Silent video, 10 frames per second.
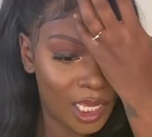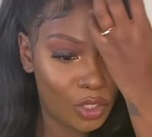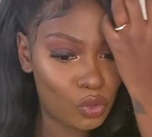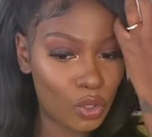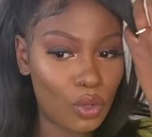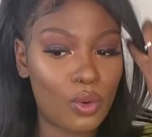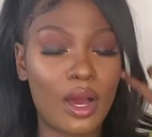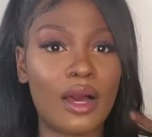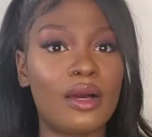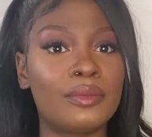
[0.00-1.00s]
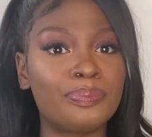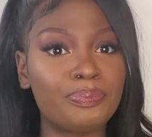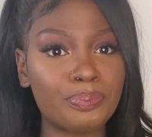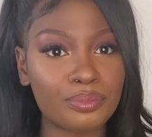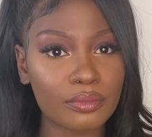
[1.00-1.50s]
So
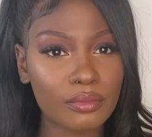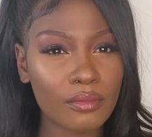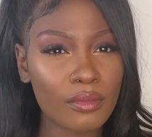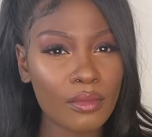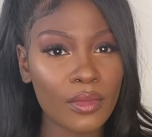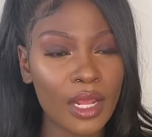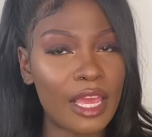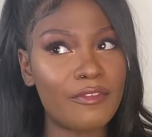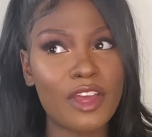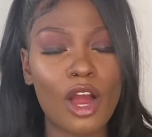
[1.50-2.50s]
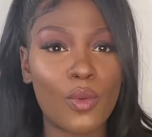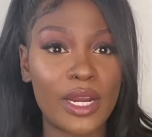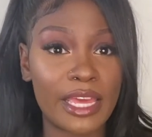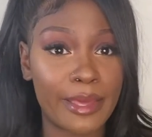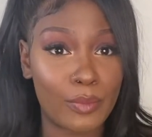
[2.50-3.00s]
um, if y'all
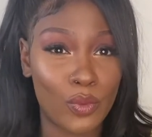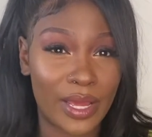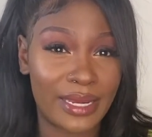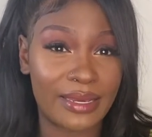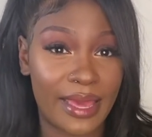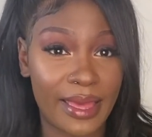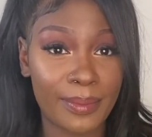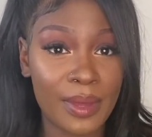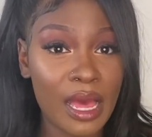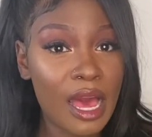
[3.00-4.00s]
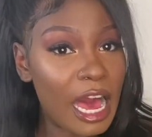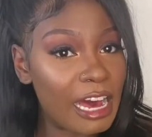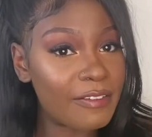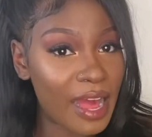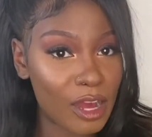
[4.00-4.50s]
want to get more in depth,
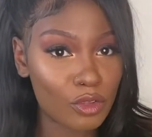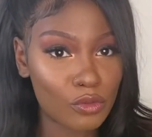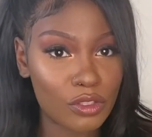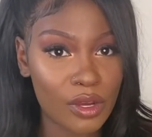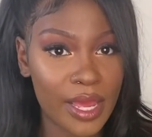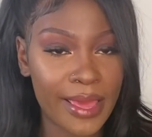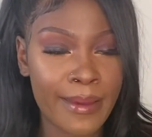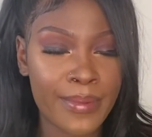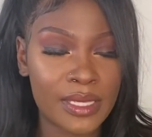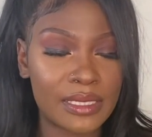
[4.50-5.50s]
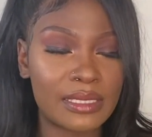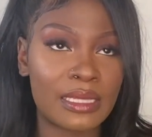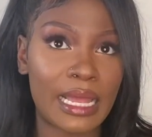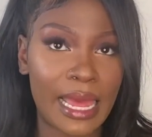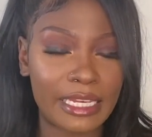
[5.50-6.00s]
of how you start a hair business
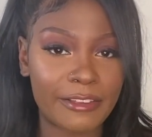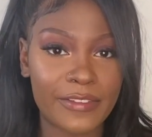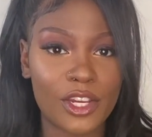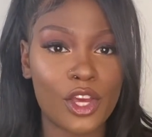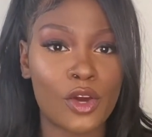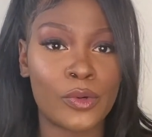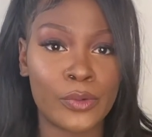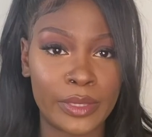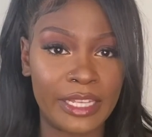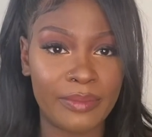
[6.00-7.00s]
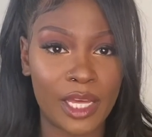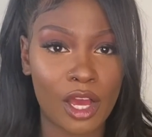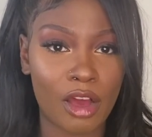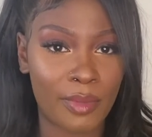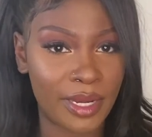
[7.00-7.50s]
like the video leave me a
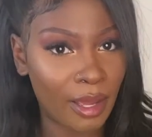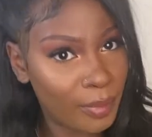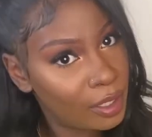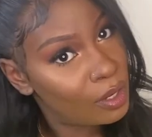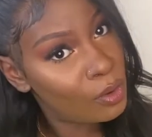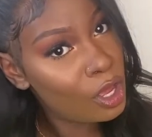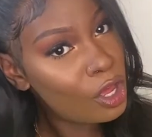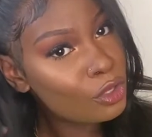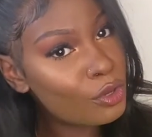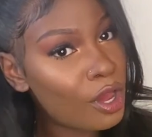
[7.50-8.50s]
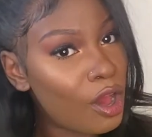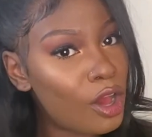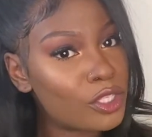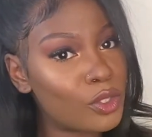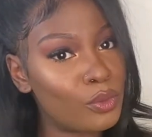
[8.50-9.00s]
comment down below you can
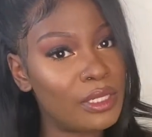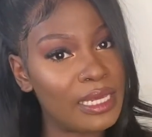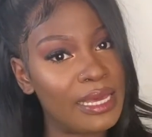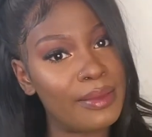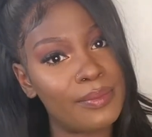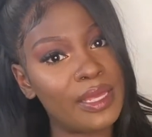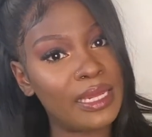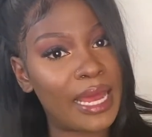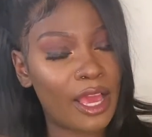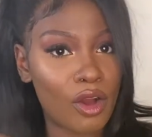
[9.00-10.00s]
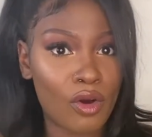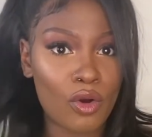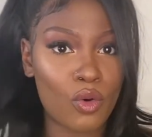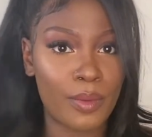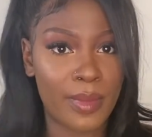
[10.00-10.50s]
also dm me like
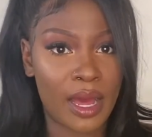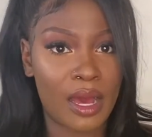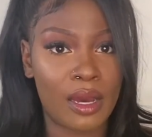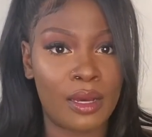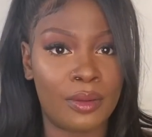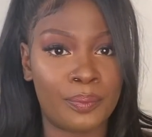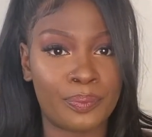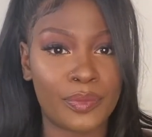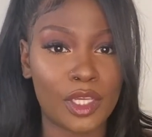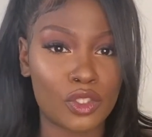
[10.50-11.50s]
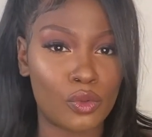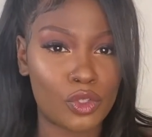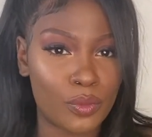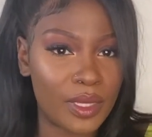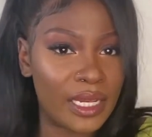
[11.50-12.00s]
all on my um
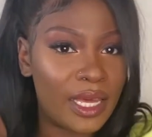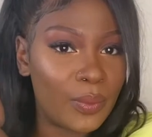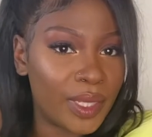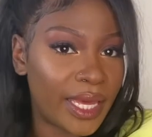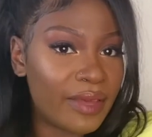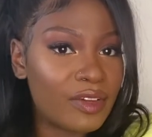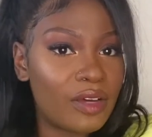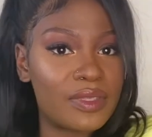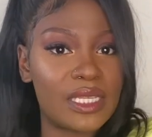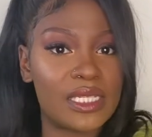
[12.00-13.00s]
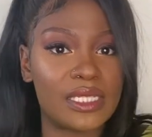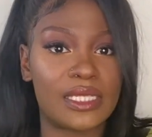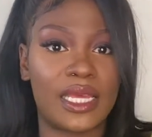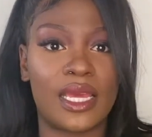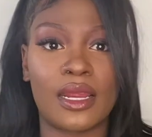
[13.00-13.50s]
social media and we can have conversations
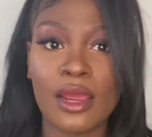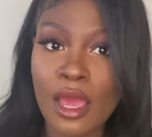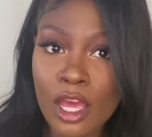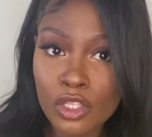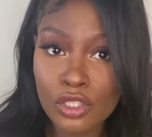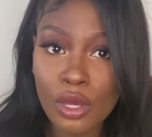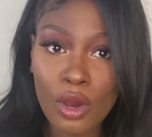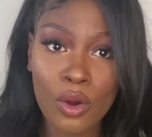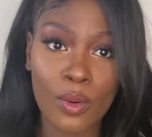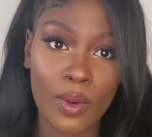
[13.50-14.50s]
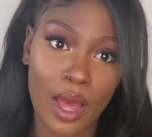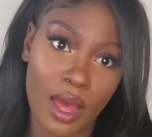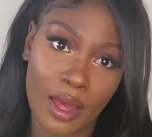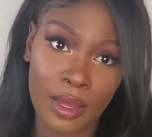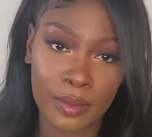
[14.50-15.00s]
there so
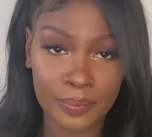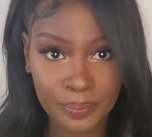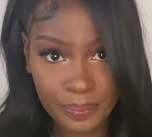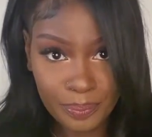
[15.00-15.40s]
um